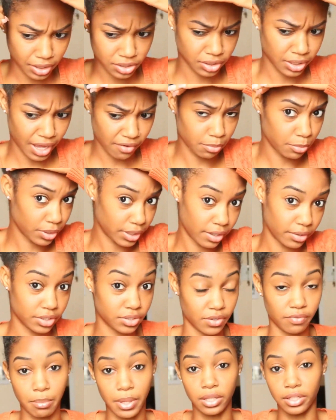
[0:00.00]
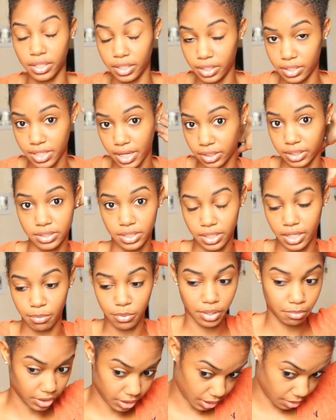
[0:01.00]
my hair, and me tying it
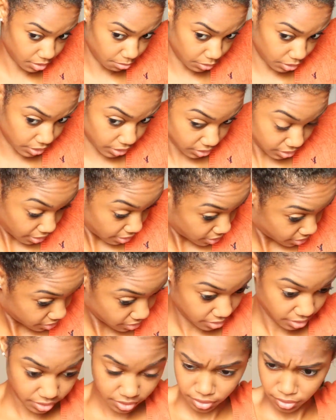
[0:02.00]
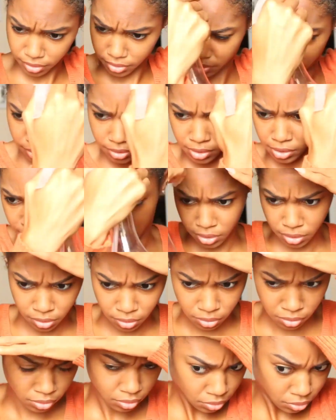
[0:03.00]
up just gets the curls out of the way so
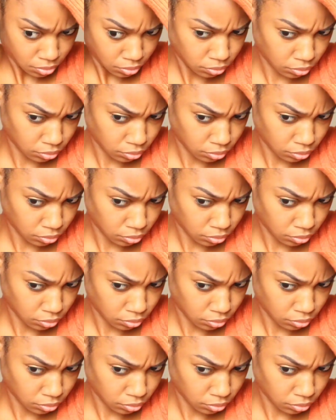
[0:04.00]
that